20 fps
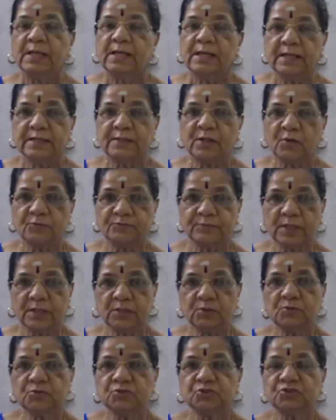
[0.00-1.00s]
And of
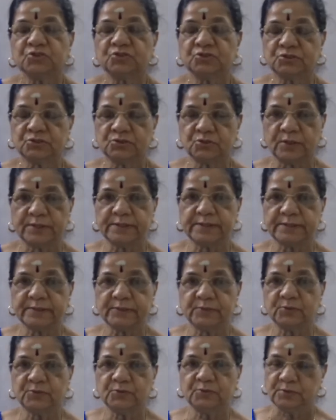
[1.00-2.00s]
those
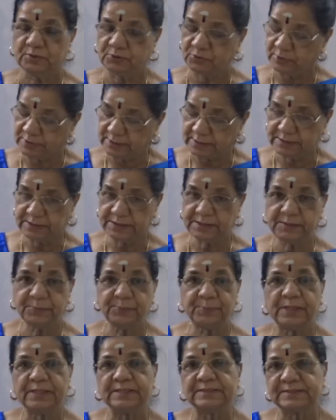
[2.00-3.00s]
23
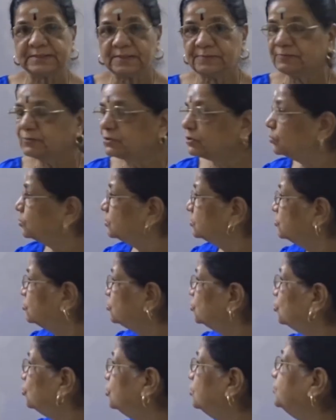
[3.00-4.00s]
pairs of
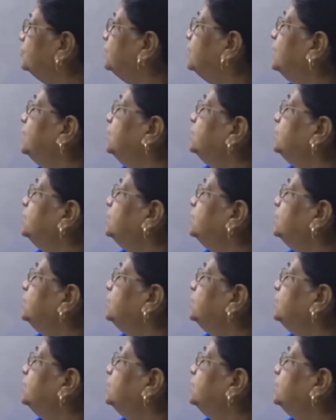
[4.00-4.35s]
chromosomes,